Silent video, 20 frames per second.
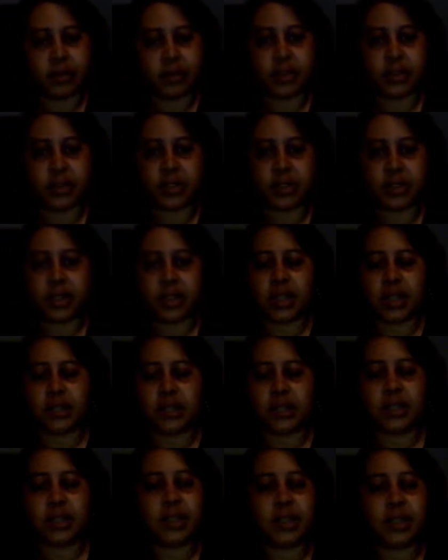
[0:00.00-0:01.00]
which
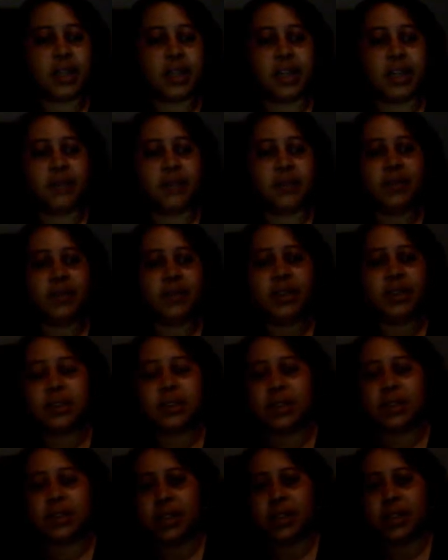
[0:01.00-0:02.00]
actually came with
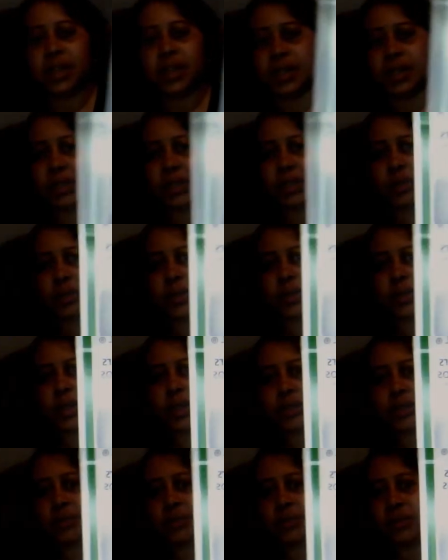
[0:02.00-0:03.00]
it, is you got
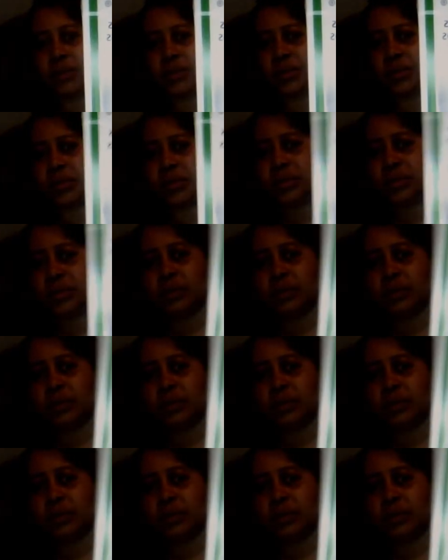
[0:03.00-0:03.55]
the little